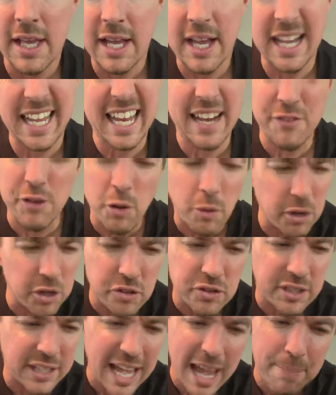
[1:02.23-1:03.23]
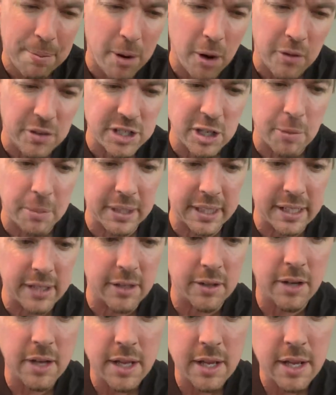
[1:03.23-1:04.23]
Again, if you don't use the capo, it's no big
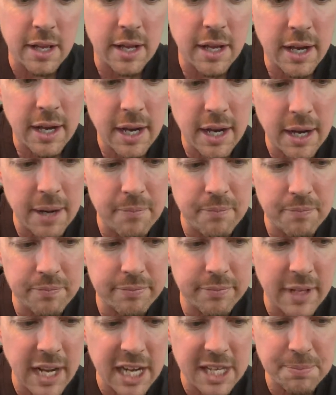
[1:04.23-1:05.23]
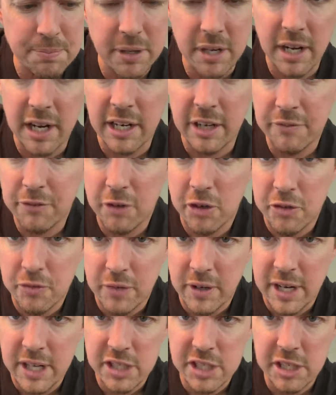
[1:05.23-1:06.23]
deal. I just put it on there, first
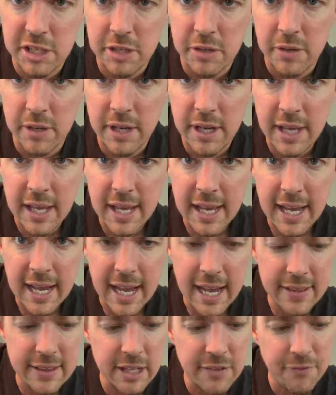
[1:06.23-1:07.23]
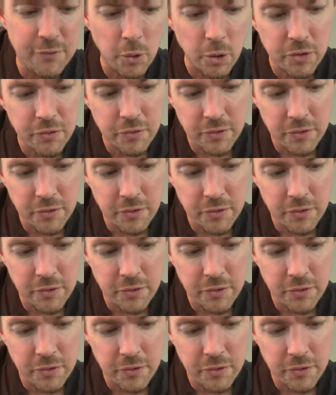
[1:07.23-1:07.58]
fret, just to do it. And then the fourth.